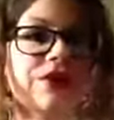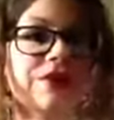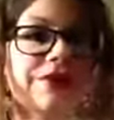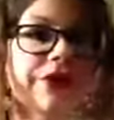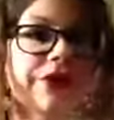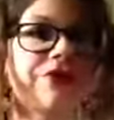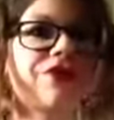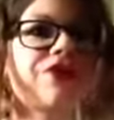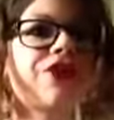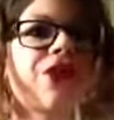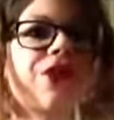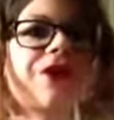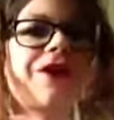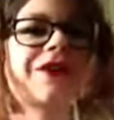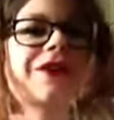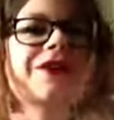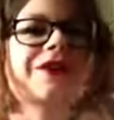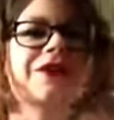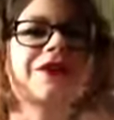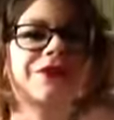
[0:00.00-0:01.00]
of the
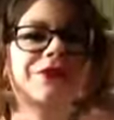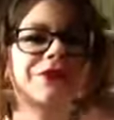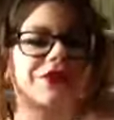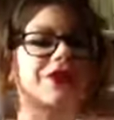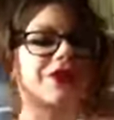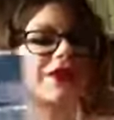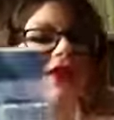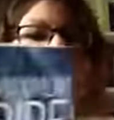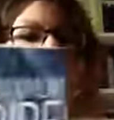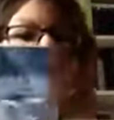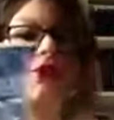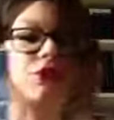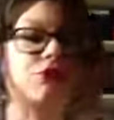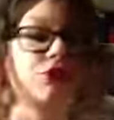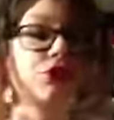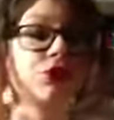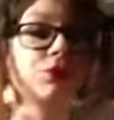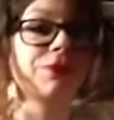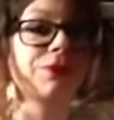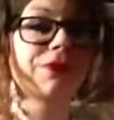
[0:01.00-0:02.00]
flock. Which is, like, the
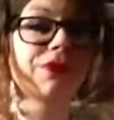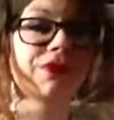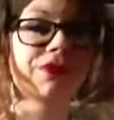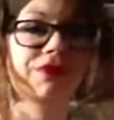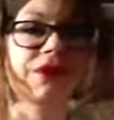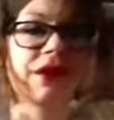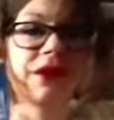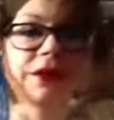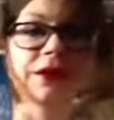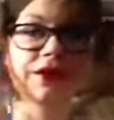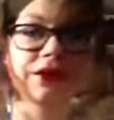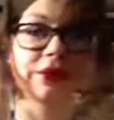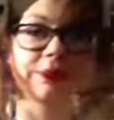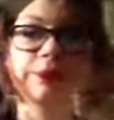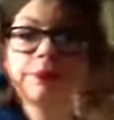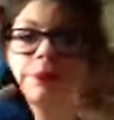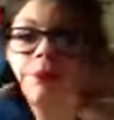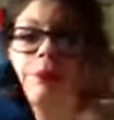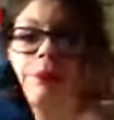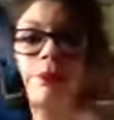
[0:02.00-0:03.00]
group of, like, the
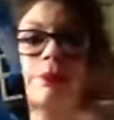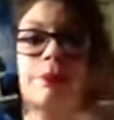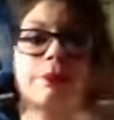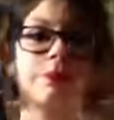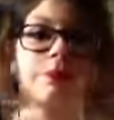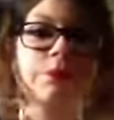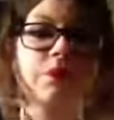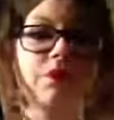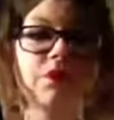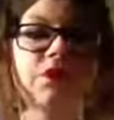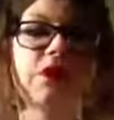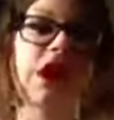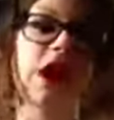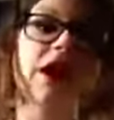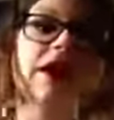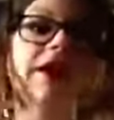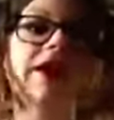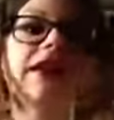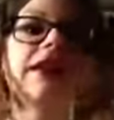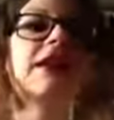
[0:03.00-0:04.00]

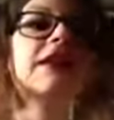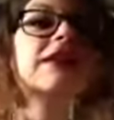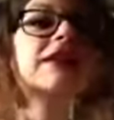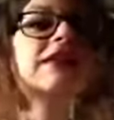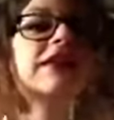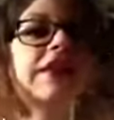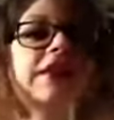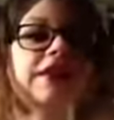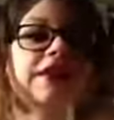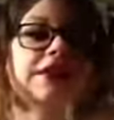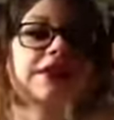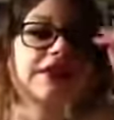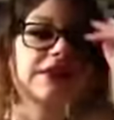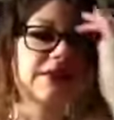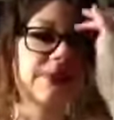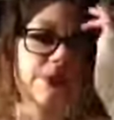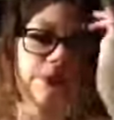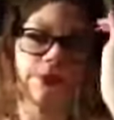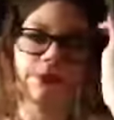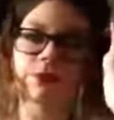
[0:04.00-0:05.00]
flying kids.
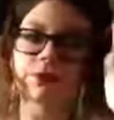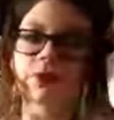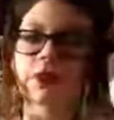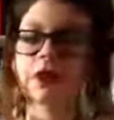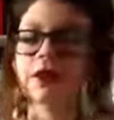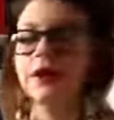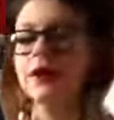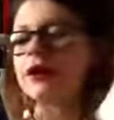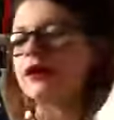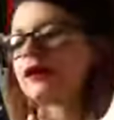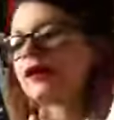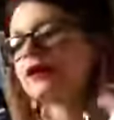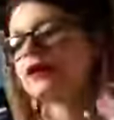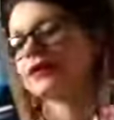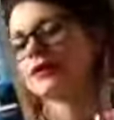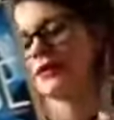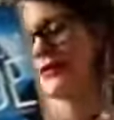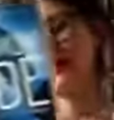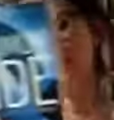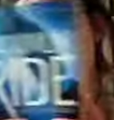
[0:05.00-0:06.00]
And
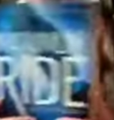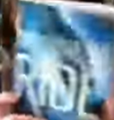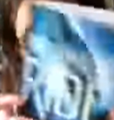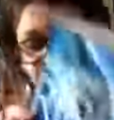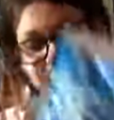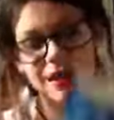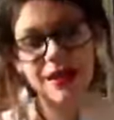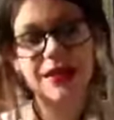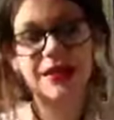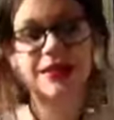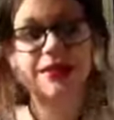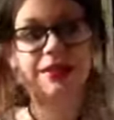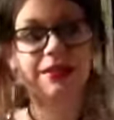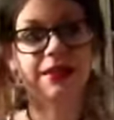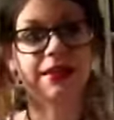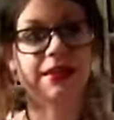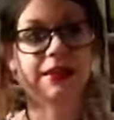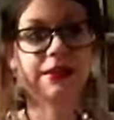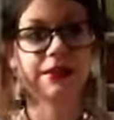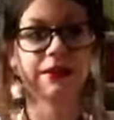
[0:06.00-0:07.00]
it's just
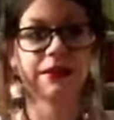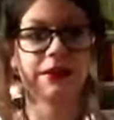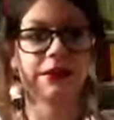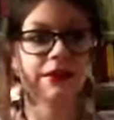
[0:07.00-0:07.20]
amazing.